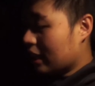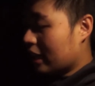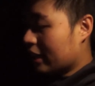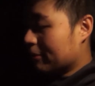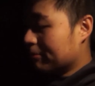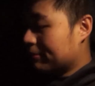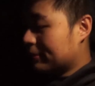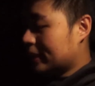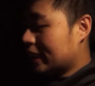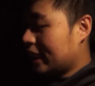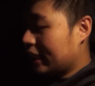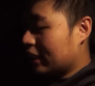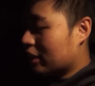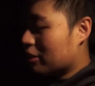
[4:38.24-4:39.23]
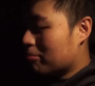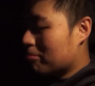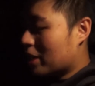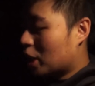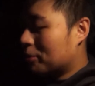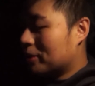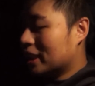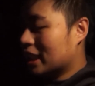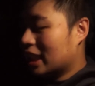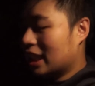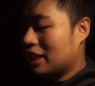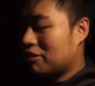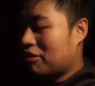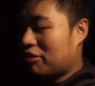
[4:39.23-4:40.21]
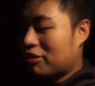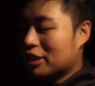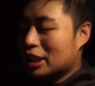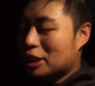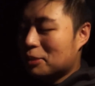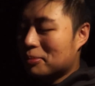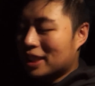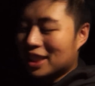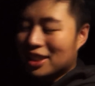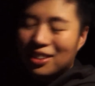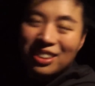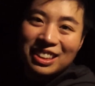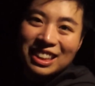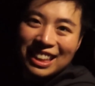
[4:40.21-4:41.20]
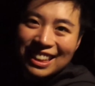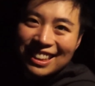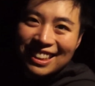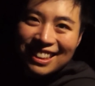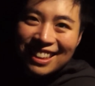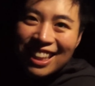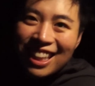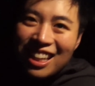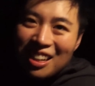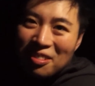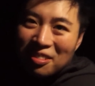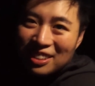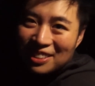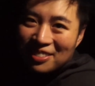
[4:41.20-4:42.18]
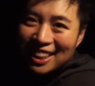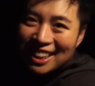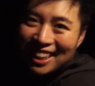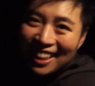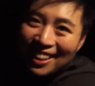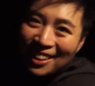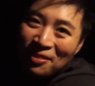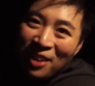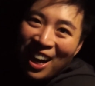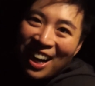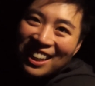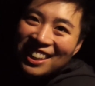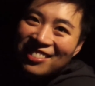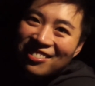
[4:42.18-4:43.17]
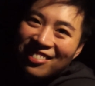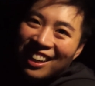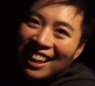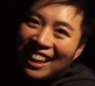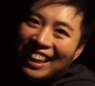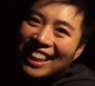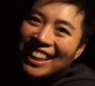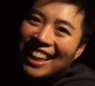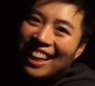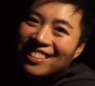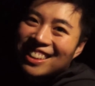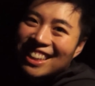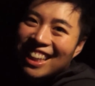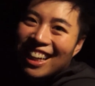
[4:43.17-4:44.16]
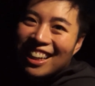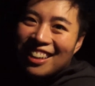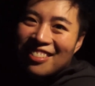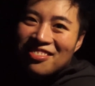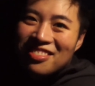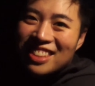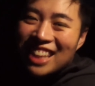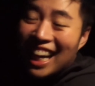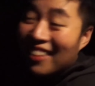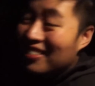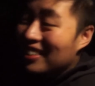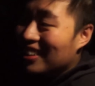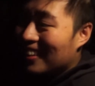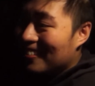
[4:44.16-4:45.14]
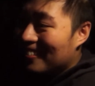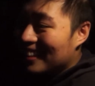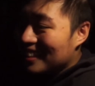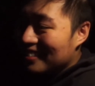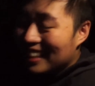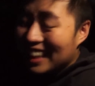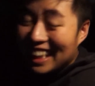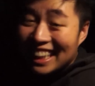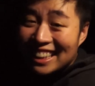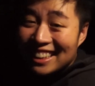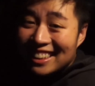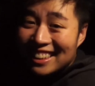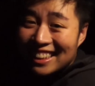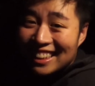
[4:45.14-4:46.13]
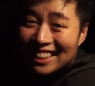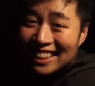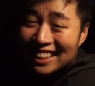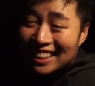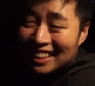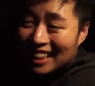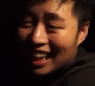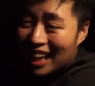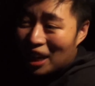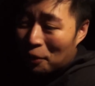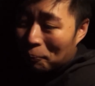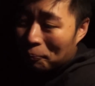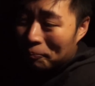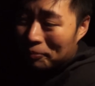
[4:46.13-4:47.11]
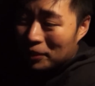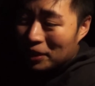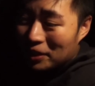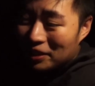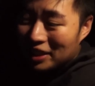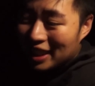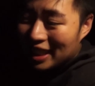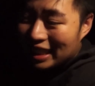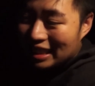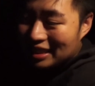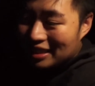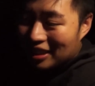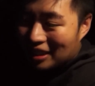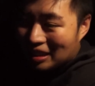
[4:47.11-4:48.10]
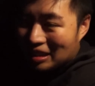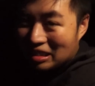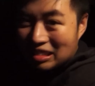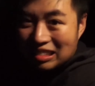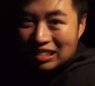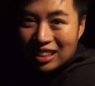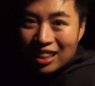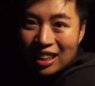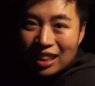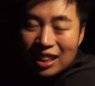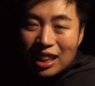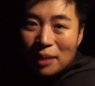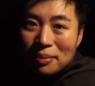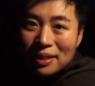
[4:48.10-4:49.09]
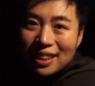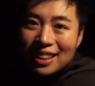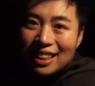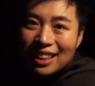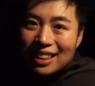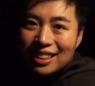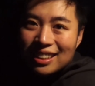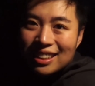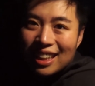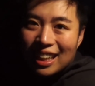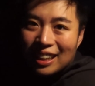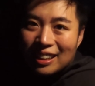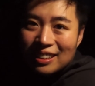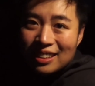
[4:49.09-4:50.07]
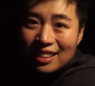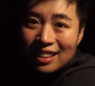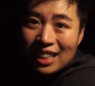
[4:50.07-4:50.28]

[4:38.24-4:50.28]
um, City of Melbourne infringement notice, which means I got a parking fine. How sad. I'm, I have not got one of these since um, uni, so a couple of years now